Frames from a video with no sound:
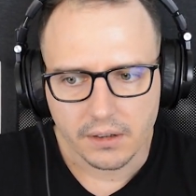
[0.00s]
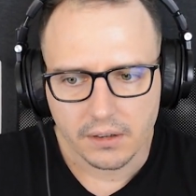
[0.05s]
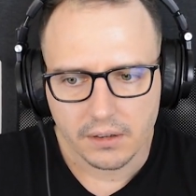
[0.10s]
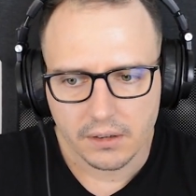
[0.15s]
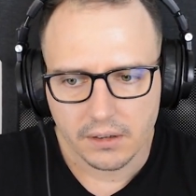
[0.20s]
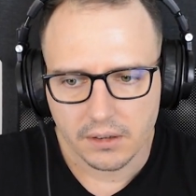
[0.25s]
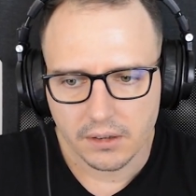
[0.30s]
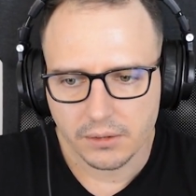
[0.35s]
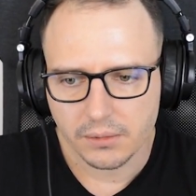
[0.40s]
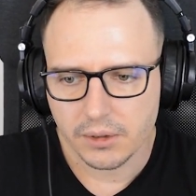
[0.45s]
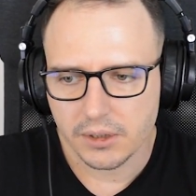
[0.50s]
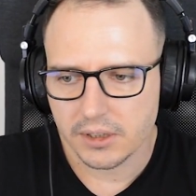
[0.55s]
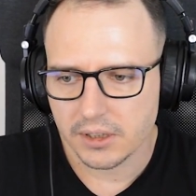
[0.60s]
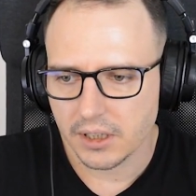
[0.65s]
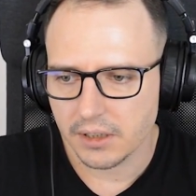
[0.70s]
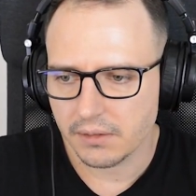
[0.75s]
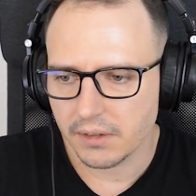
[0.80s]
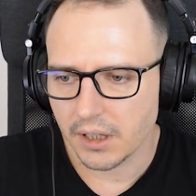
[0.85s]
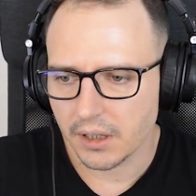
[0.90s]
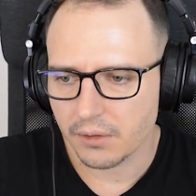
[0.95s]
And we
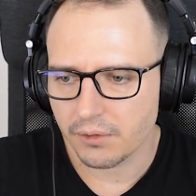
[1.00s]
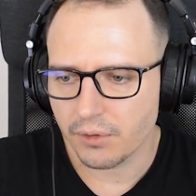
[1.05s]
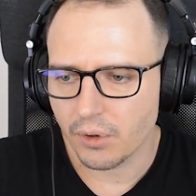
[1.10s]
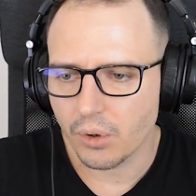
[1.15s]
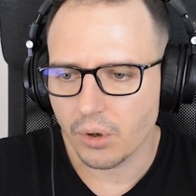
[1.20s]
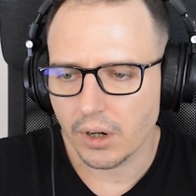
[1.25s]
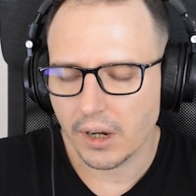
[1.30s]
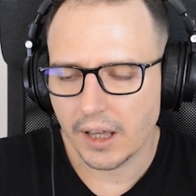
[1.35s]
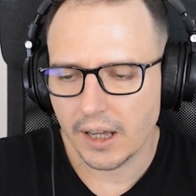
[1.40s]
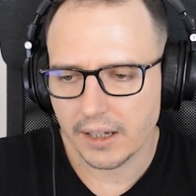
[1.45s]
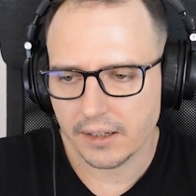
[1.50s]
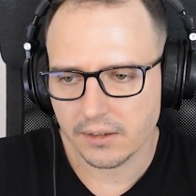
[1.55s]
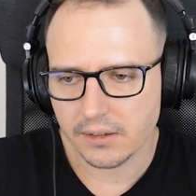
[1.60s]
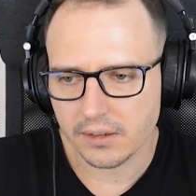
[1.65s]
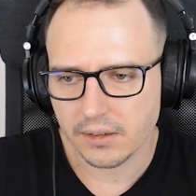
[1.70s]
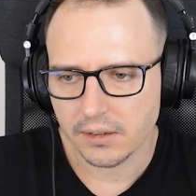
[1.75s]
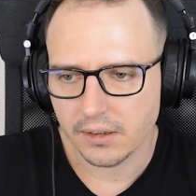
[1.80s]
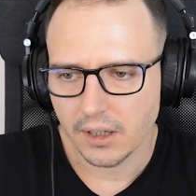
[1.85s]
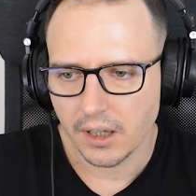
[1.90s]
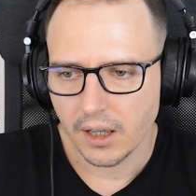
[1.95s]
saved like 4
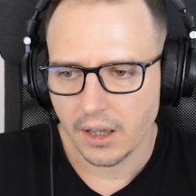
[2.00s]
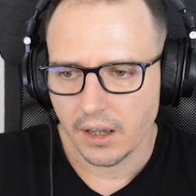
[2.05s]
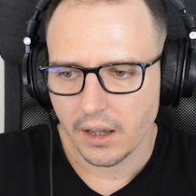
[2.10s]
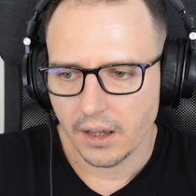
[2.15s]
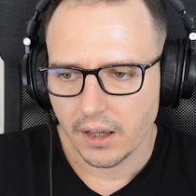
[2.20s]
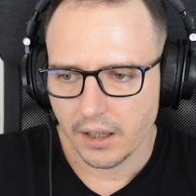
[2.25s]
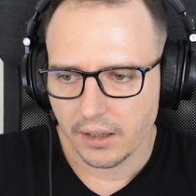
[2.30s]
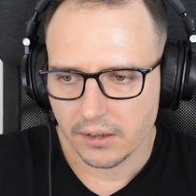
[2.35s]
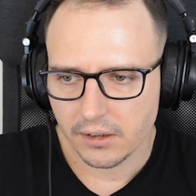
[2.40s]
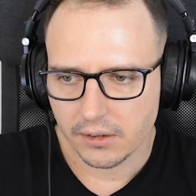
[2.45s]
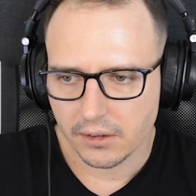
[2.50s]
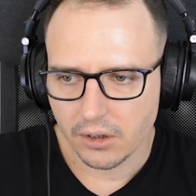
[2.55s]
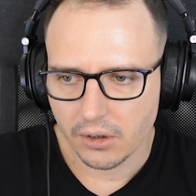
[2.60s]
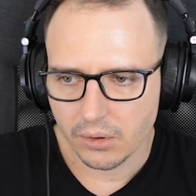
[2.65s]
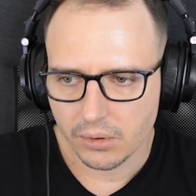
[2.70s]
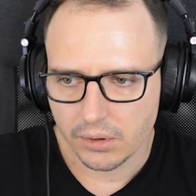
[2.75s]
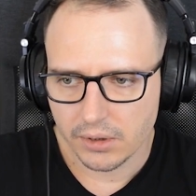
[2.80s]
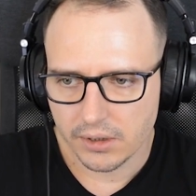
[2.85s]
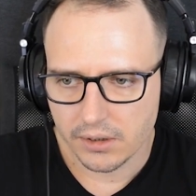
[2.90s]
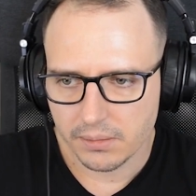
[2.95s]
lines. And the
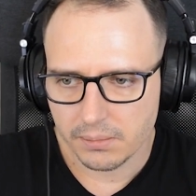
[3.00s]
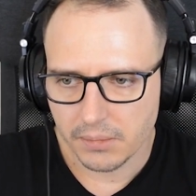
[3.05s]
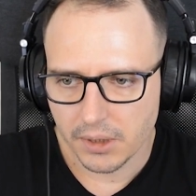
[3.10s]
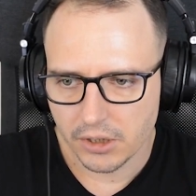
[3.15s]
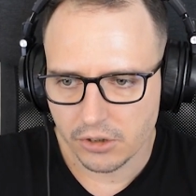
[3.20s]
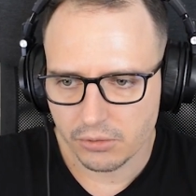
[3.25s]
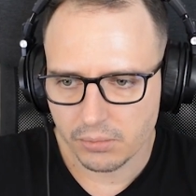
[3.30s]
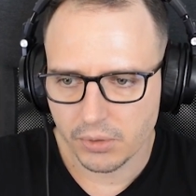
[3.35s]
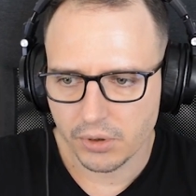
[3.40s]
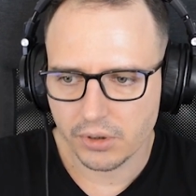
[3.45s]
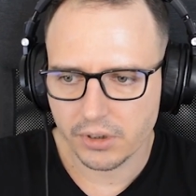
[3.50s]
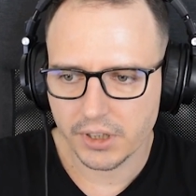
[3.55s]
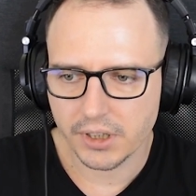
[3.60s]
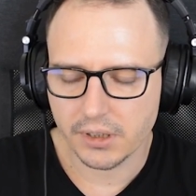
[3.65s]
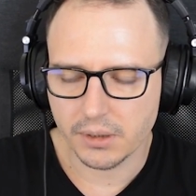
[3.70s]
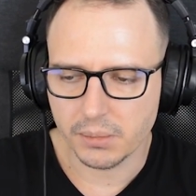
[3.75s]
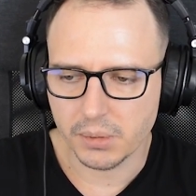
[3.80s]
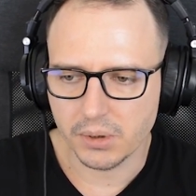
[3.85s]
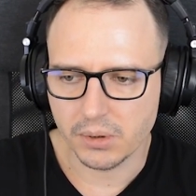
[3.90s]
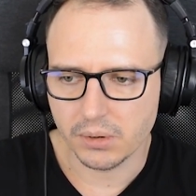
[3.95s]
code is much more
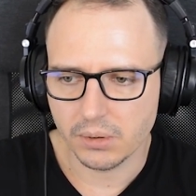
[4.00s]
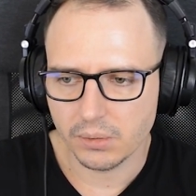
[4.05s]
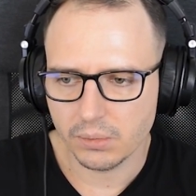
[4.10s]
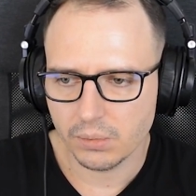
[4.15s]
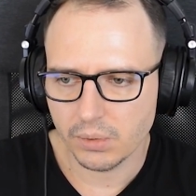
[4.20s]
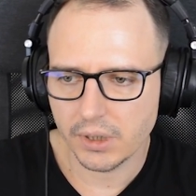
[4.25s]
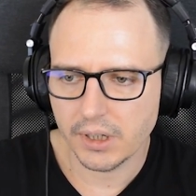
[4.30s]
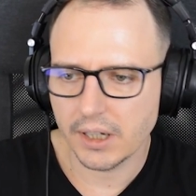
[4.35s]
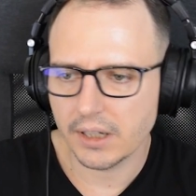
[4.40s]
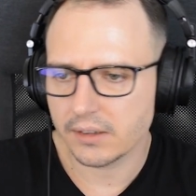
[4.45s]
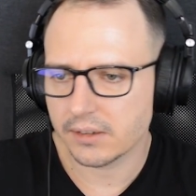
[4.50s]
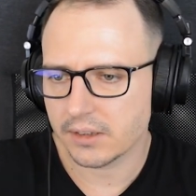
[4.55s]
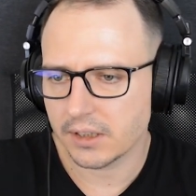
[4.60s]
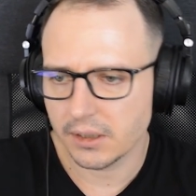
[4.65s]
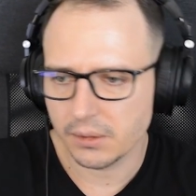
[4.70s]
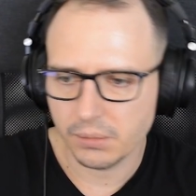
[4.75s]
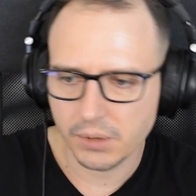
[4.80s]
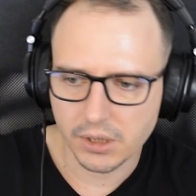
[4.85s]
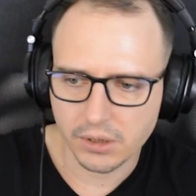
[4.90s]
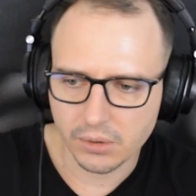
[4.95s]
readable. What else
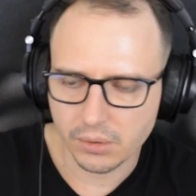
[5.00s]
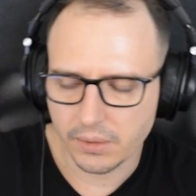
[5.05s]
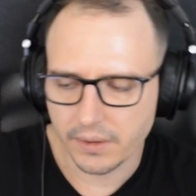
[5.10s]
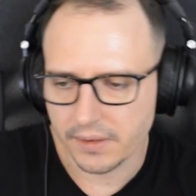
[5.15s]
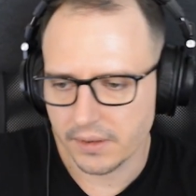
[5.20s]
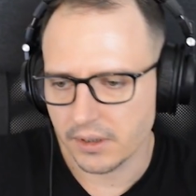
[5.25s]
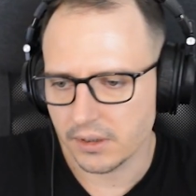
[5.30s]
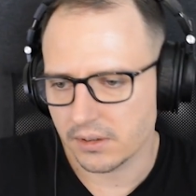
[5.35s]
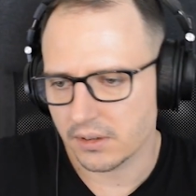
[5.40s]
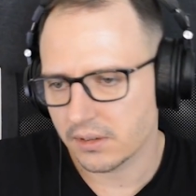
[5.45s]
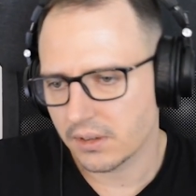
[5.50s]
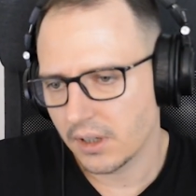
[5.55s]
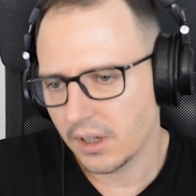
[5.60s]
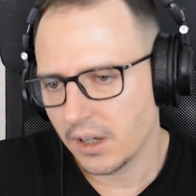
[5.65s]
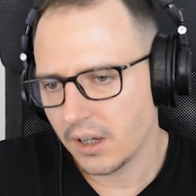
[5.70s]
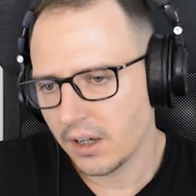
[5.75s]
can we do with this?